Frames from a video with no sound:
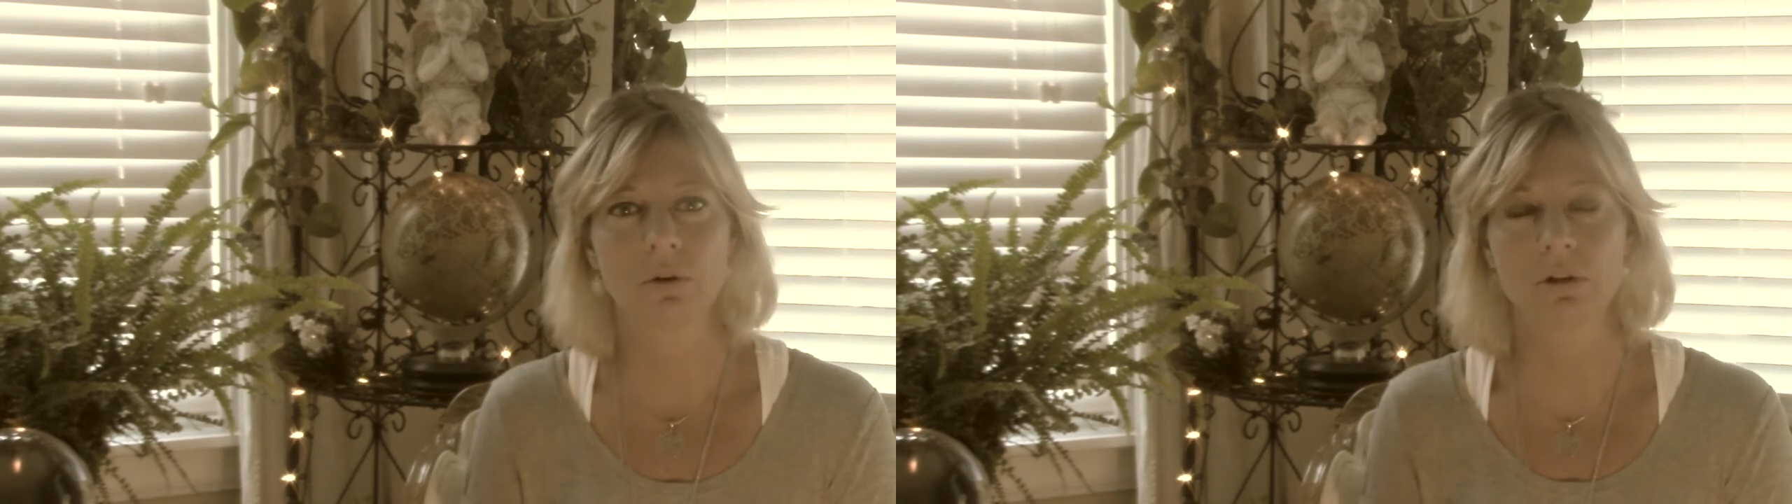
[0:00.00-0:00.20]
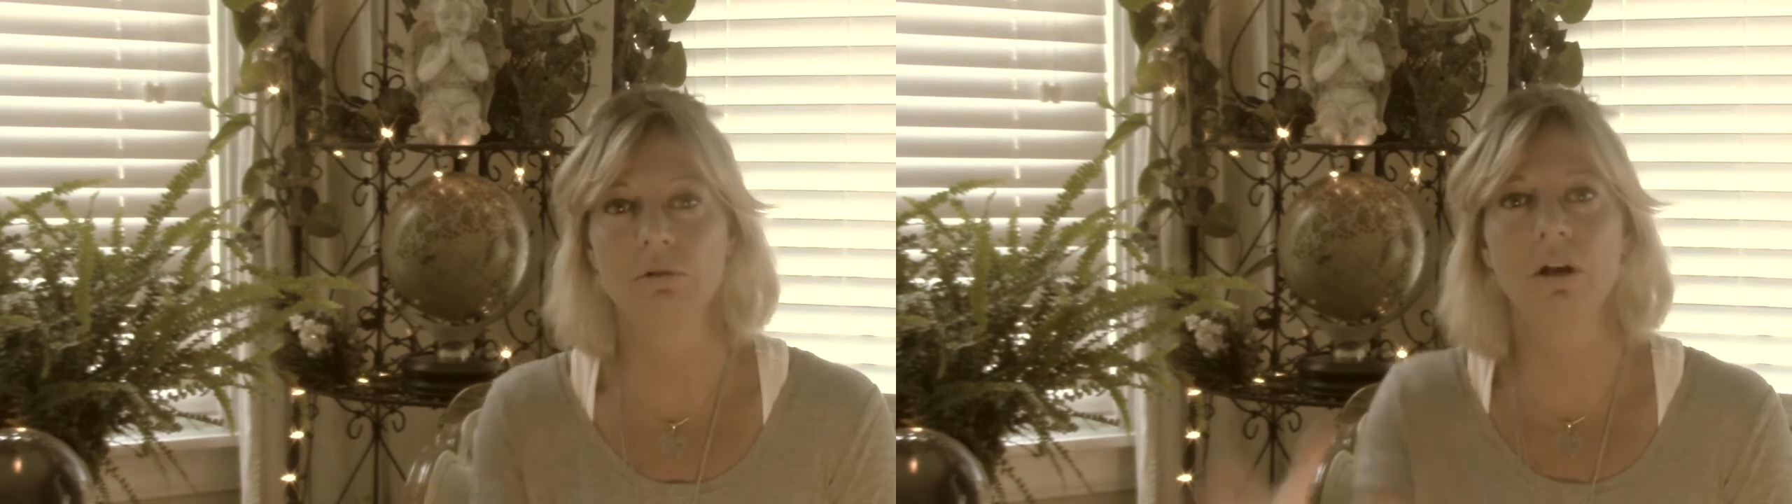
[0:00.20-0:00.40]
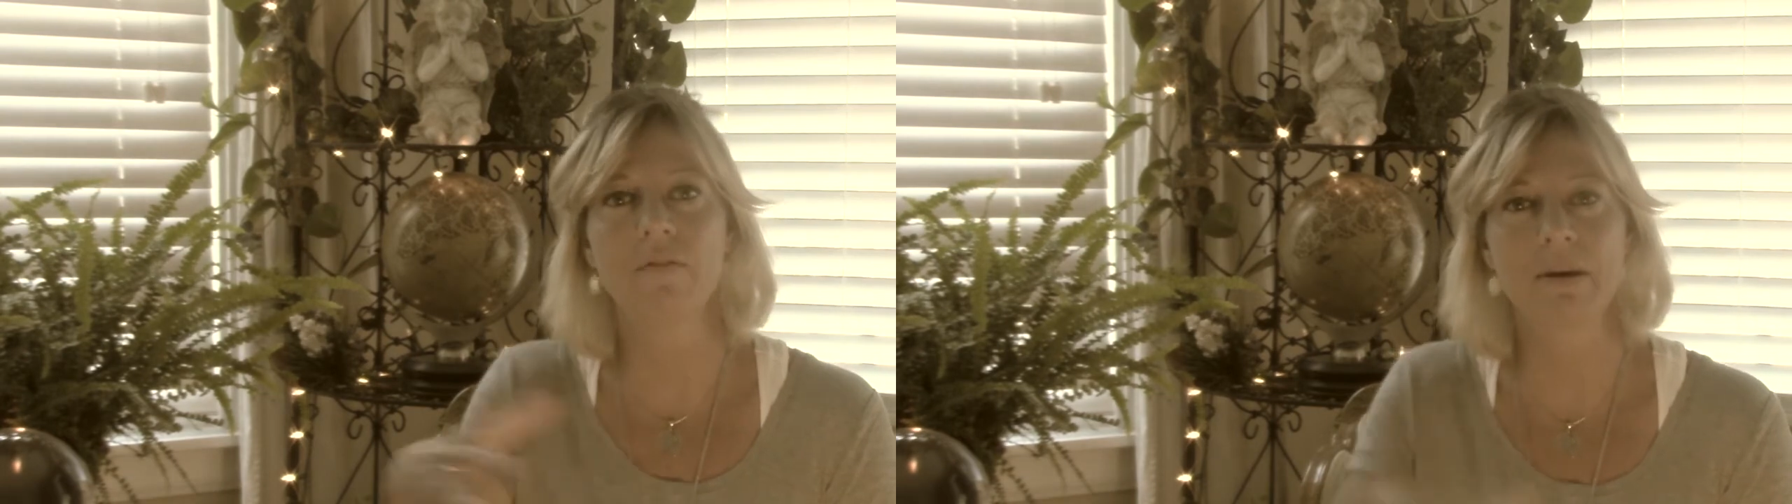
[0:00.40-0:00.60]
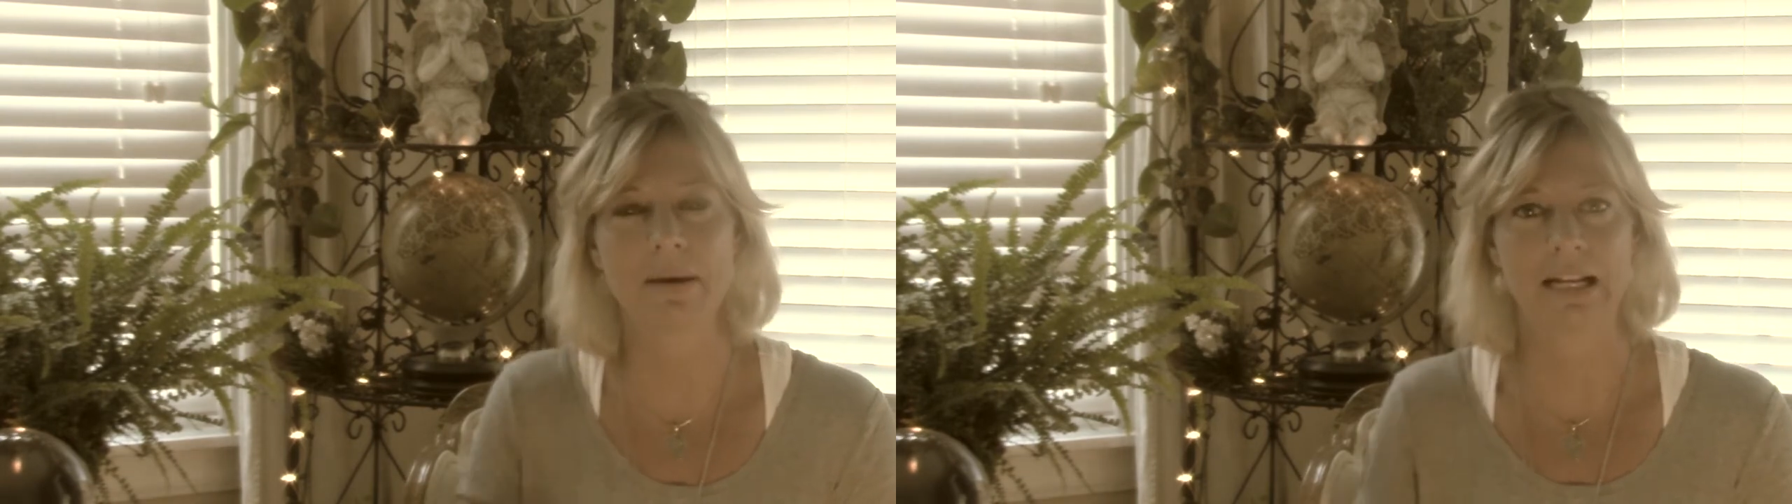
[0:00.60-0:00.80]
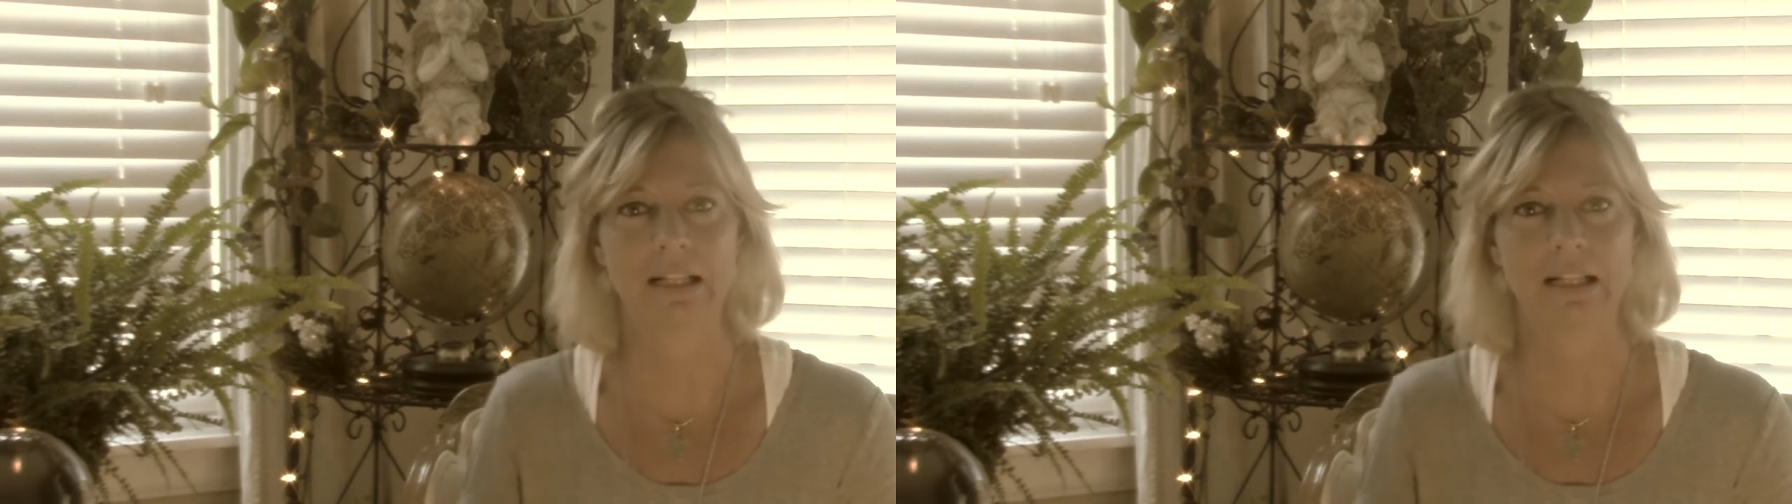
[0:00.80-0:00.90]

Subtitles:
or you love them any